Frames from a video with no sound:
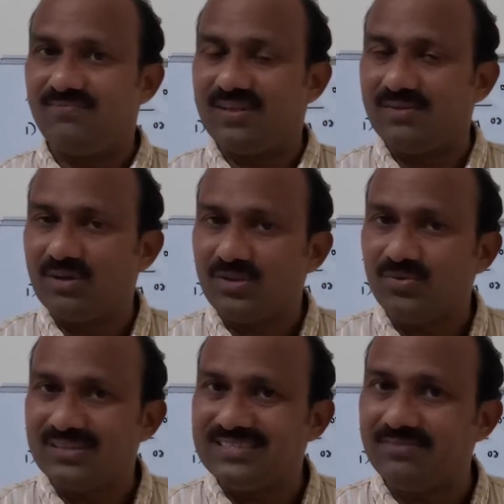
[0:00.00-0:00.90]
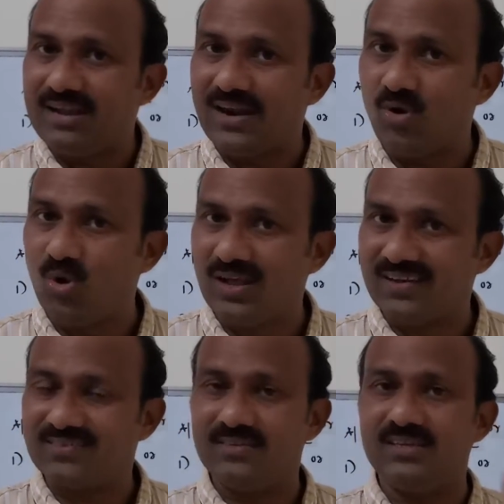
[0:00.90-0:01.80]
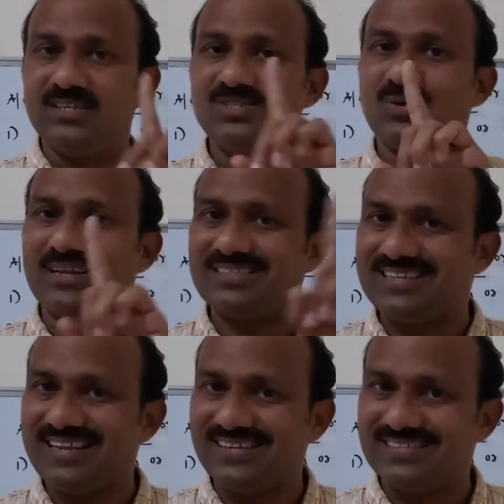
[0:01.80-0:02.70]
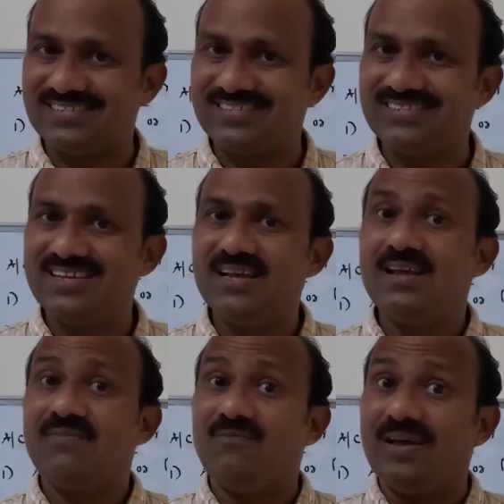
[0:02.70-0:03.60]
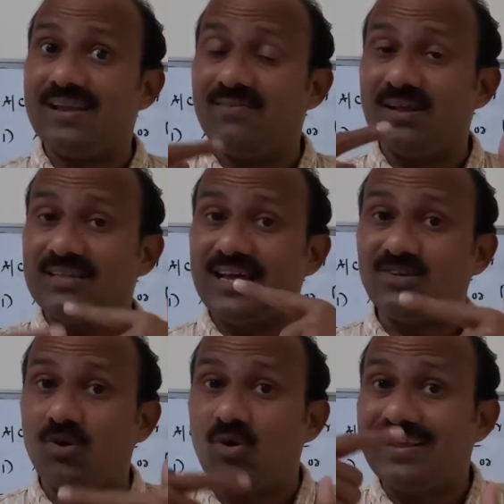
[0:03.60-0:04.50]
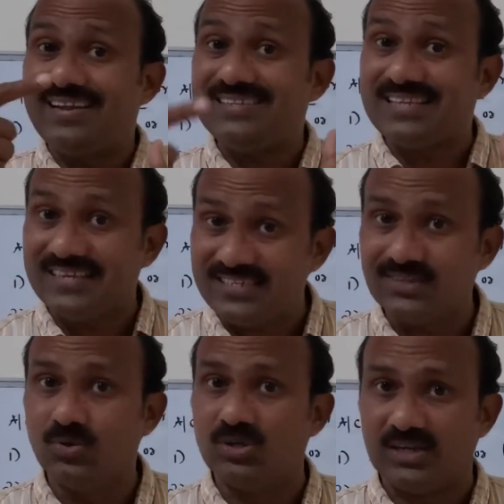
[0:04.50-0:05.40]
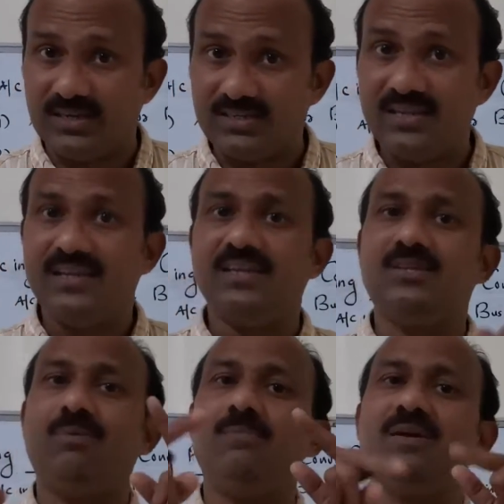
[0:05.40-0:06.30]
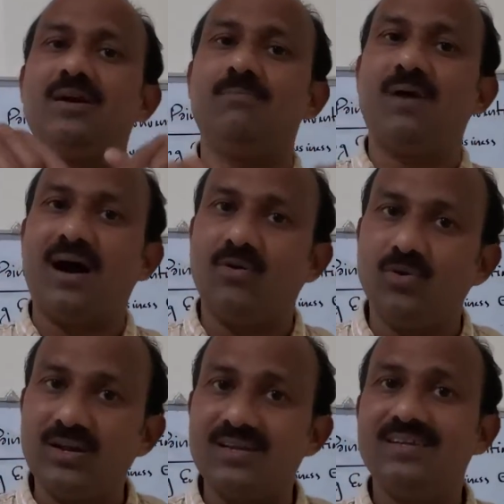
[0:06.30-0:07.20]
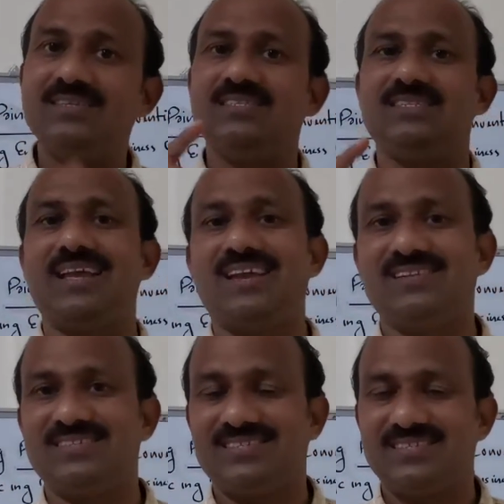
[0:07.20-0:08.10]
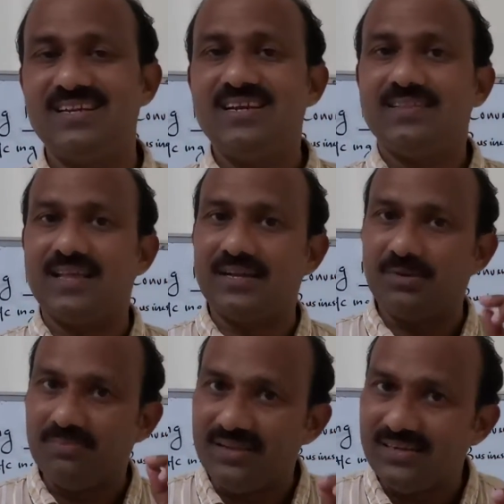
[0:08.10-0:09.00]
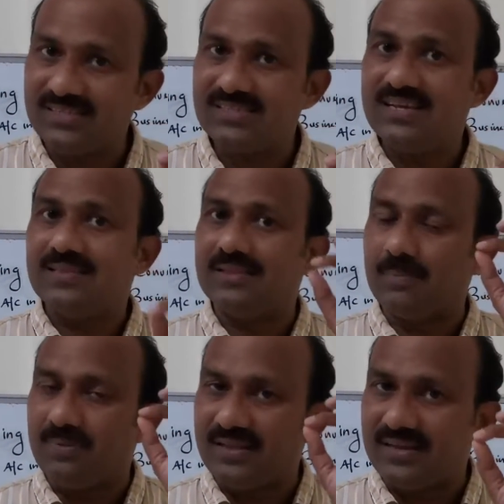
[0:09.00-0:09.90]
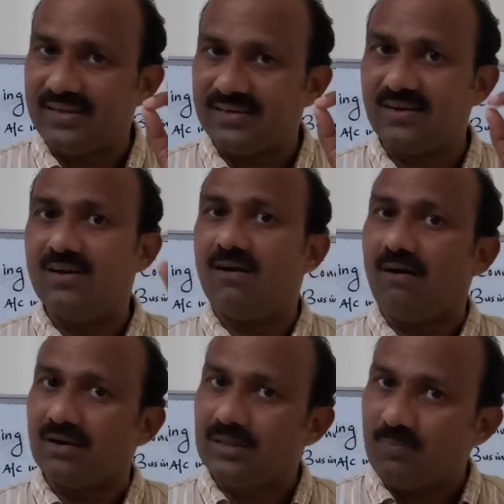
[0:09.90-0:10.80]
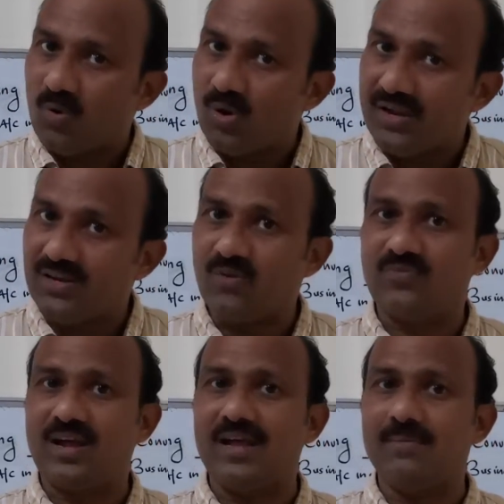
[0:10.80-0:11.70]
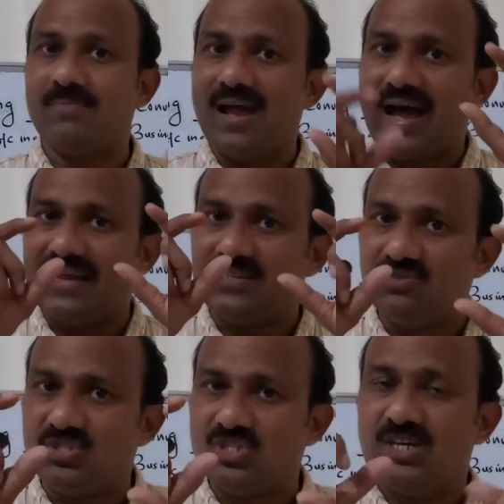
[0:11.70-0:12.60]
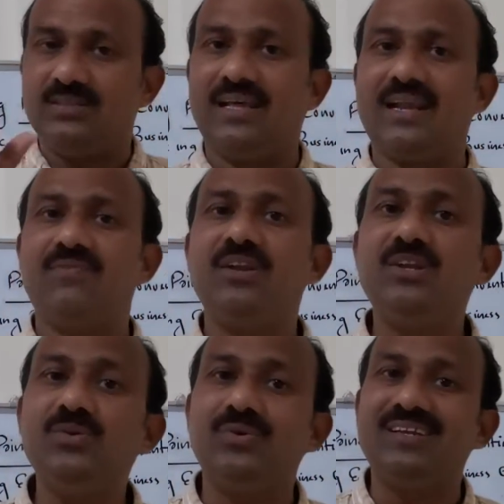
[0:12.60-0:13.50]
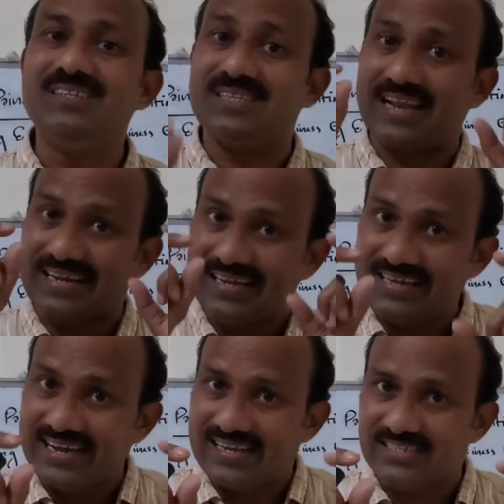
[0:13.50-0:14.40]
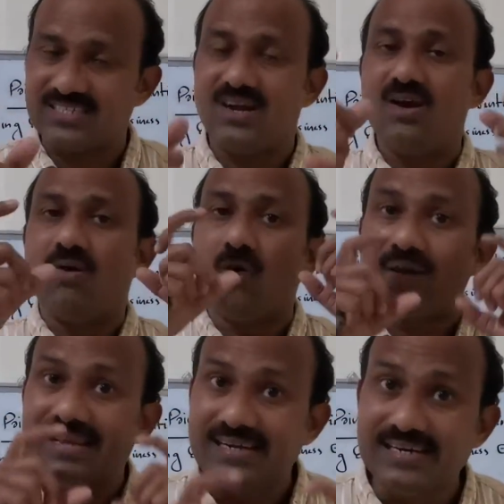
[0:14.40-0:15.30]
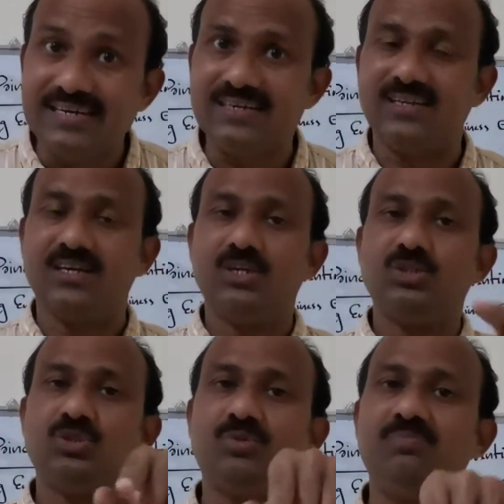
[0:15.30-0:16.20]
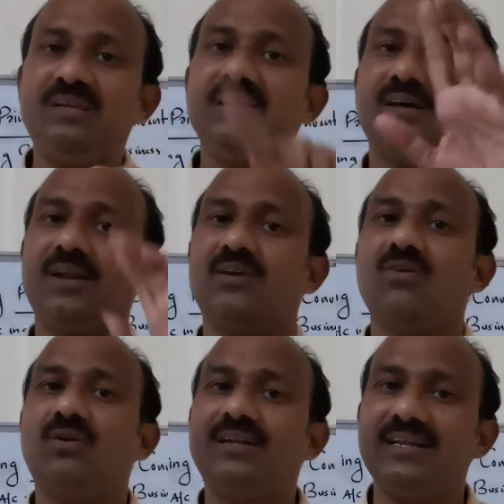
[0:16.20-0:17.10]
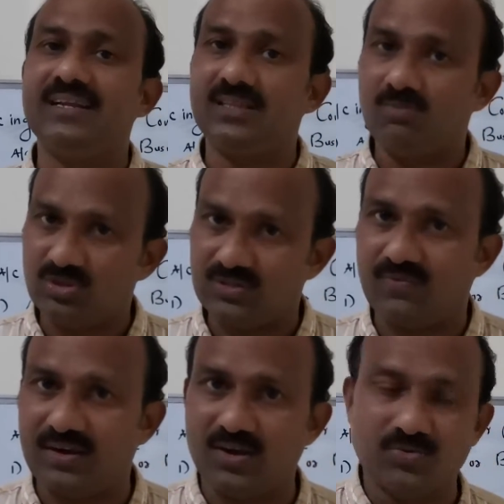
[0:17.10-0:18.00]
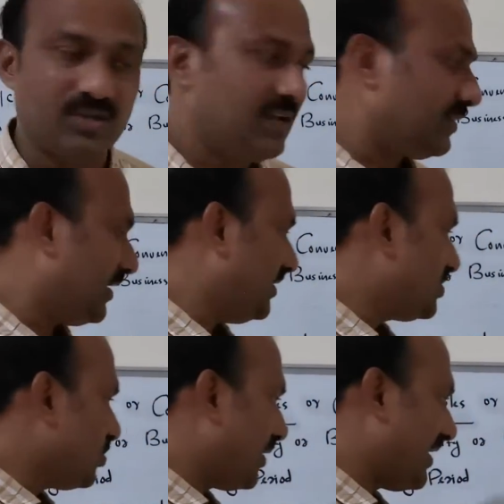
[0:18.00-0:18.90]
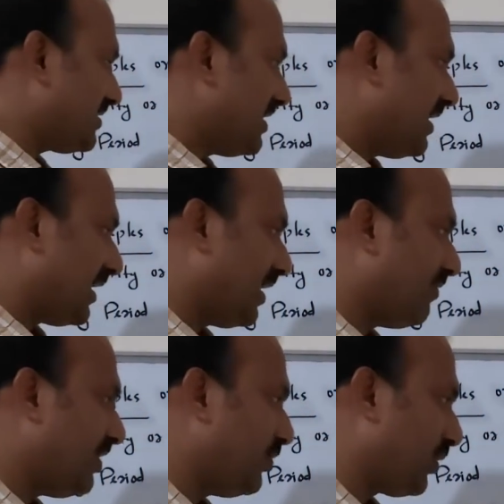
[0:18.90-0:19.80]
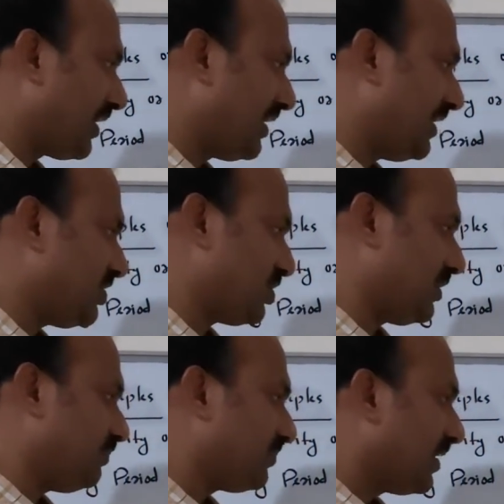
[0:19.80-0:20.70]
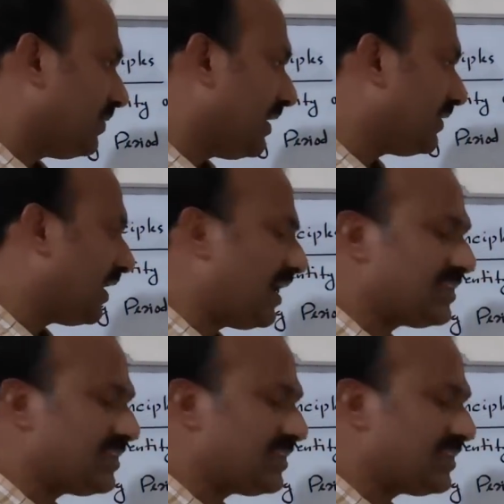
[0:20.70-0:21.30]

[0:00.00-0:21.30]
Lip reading: Whenever you received an order, it is not a sales. Whenever that order is executed, it will become our sales. That means the period or the point of time at which the revenue is recognized or earned should be recorded in the books of account. That is known as revenue recognition. Then the